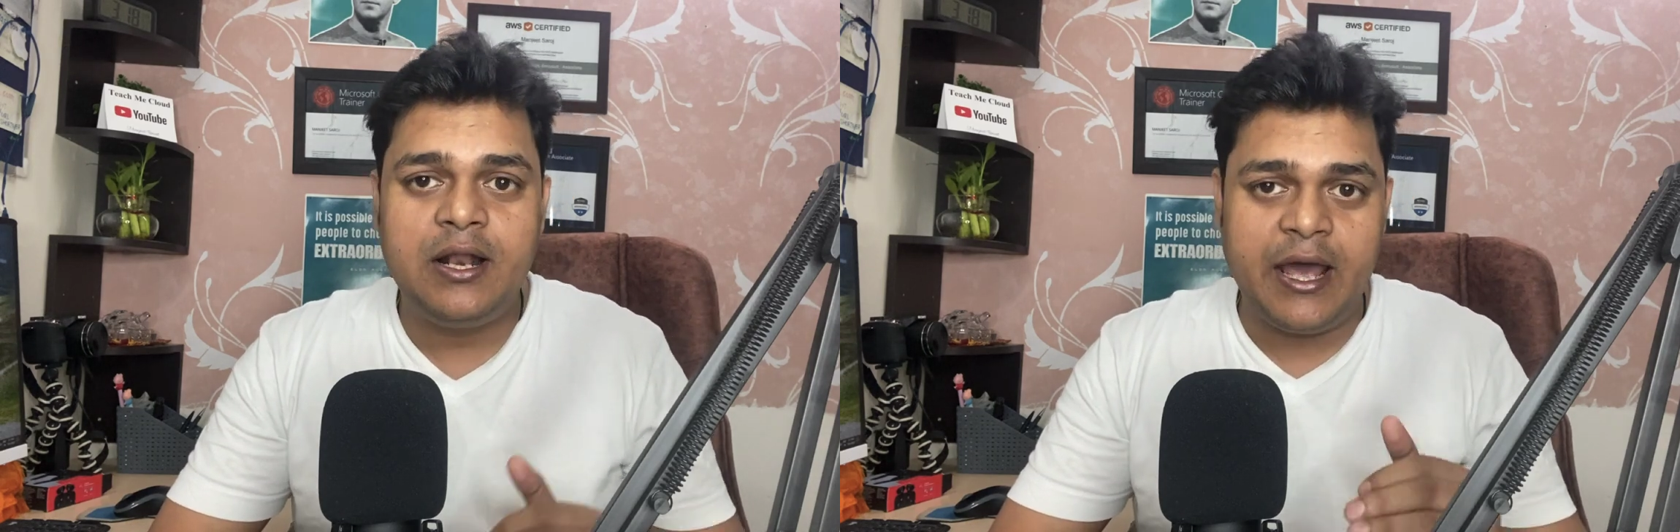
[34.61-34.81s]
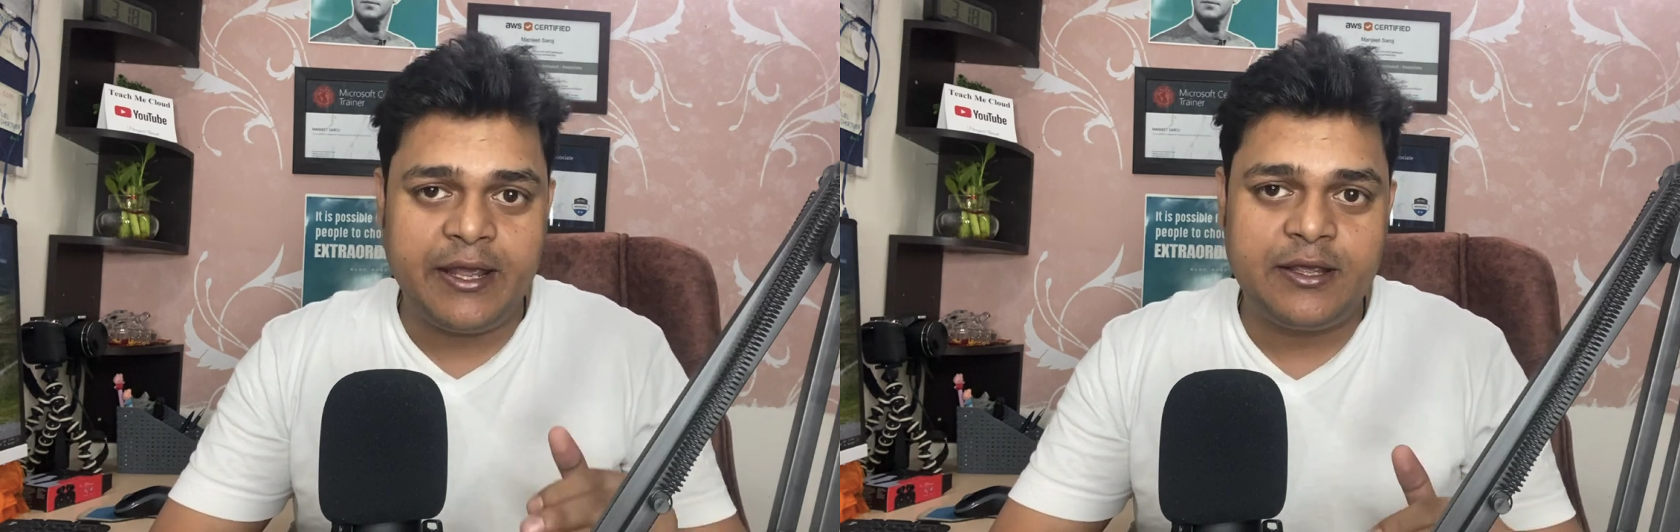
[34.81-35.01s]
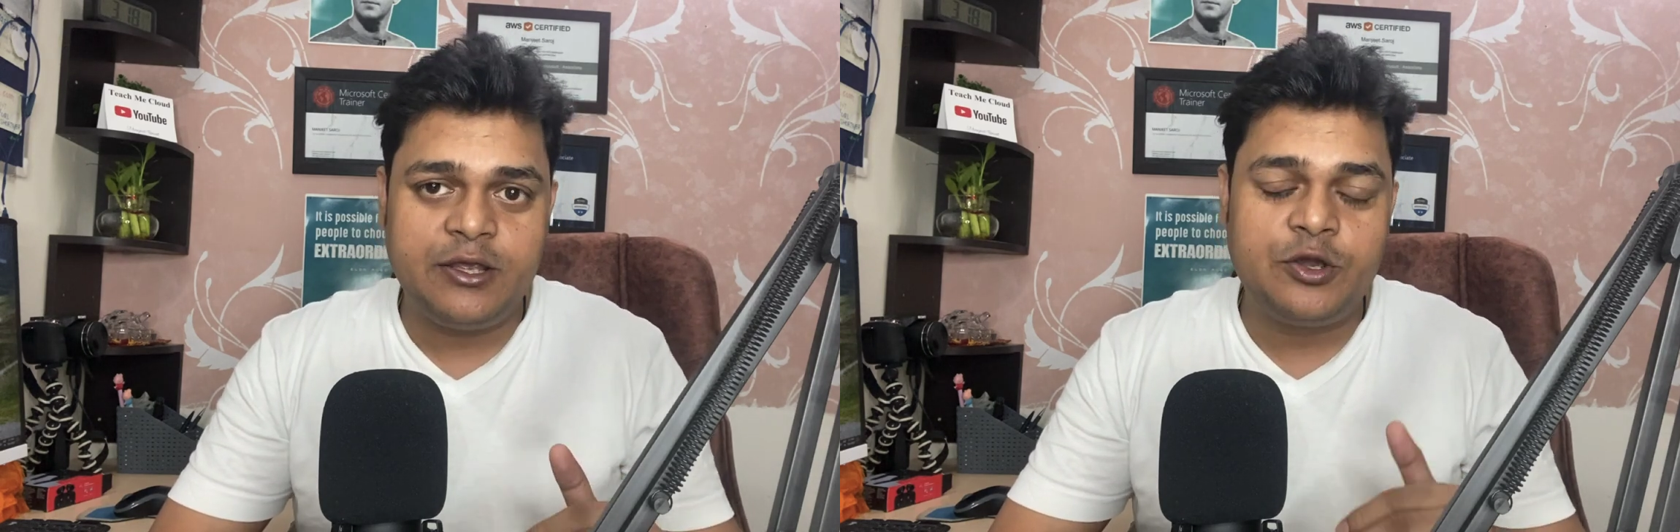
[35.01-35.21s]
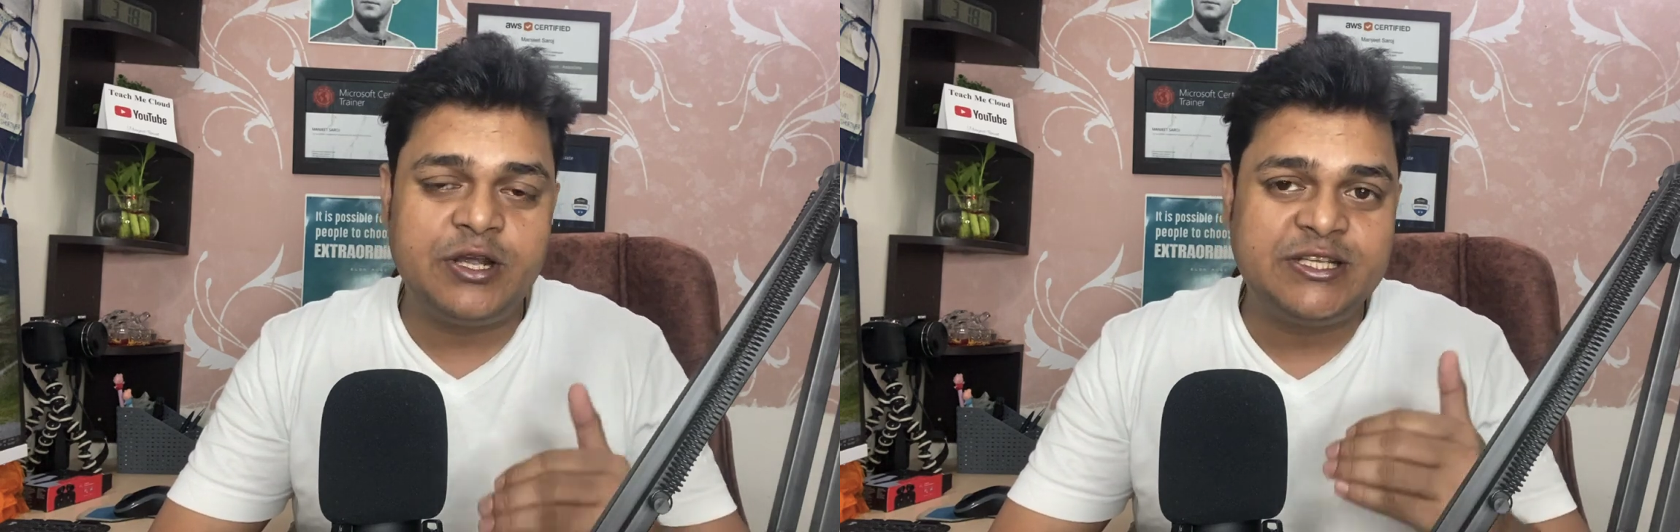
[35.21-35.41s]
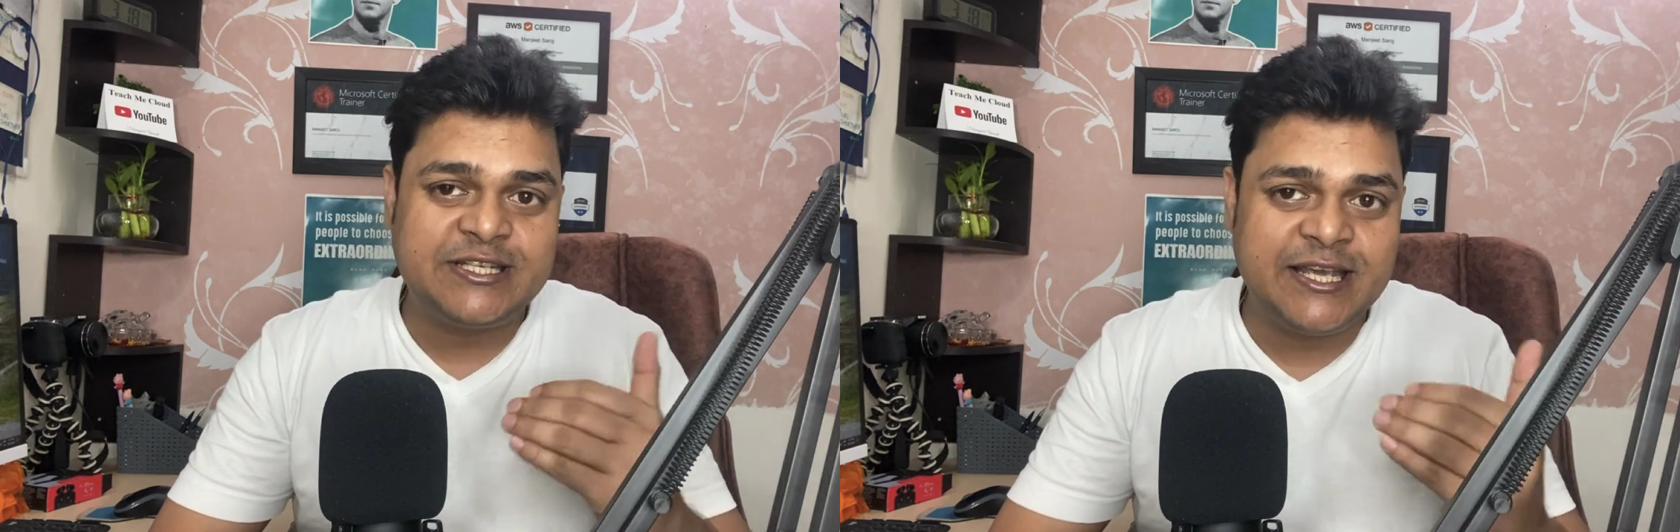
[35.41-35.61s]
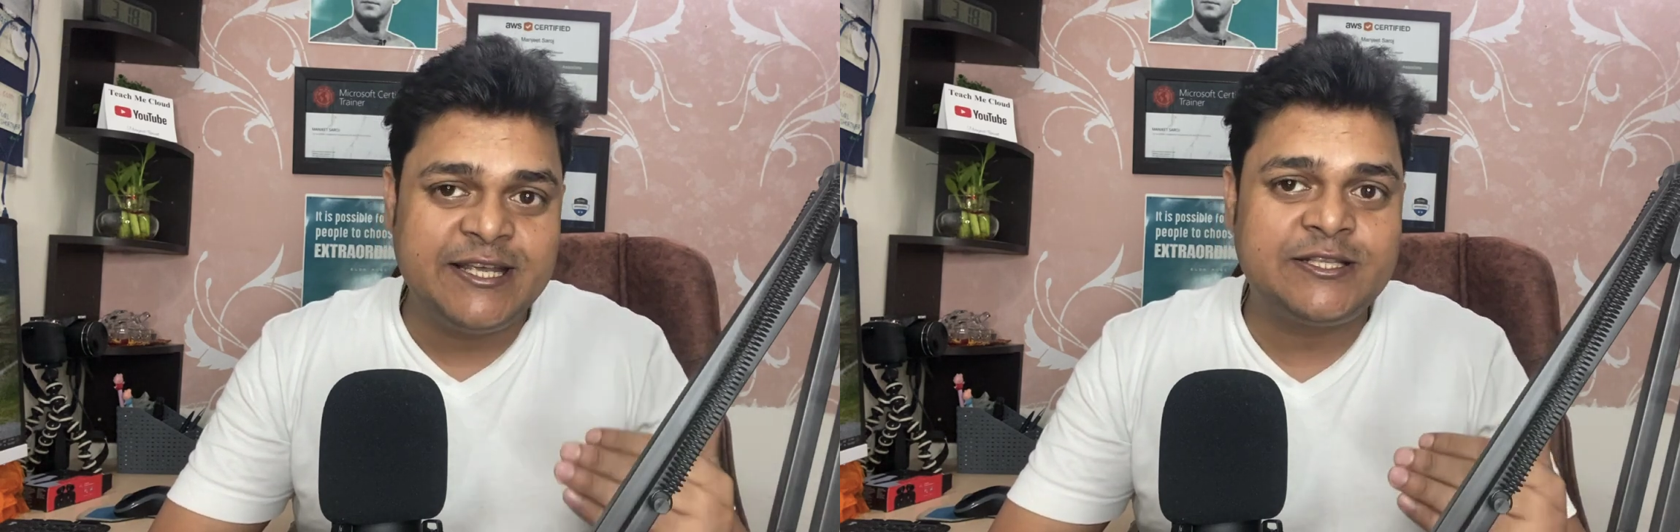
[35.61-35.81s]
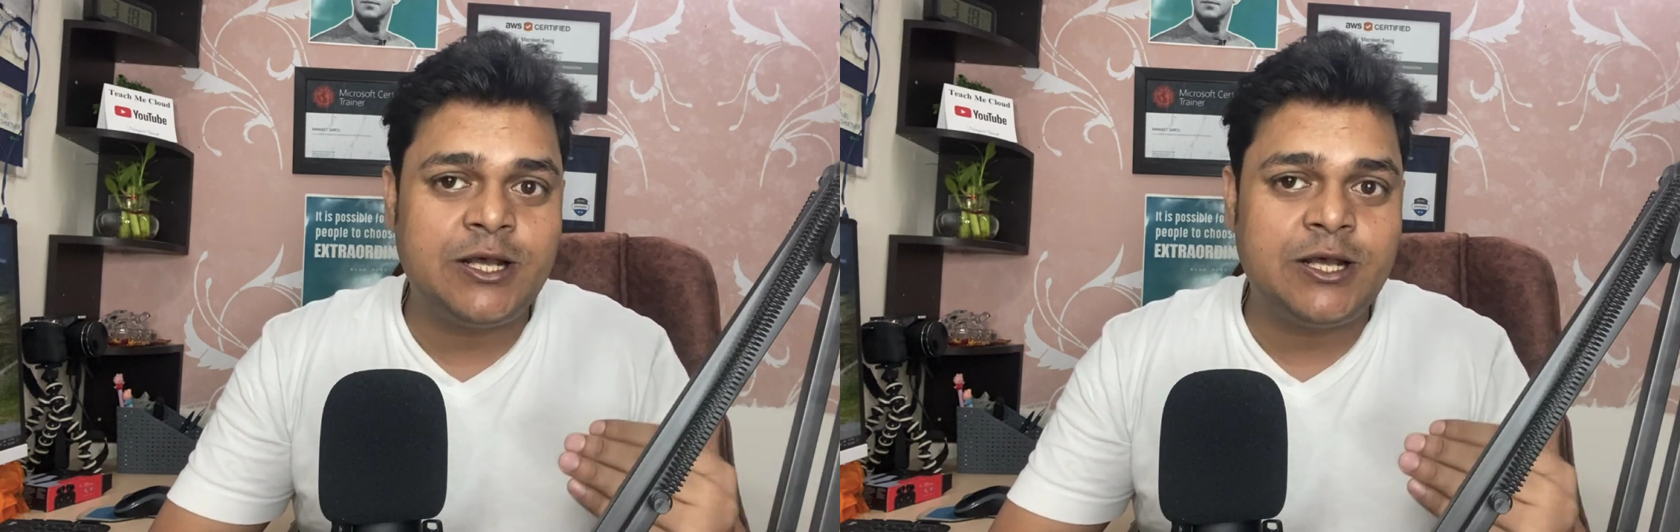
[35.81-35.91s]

Like you can change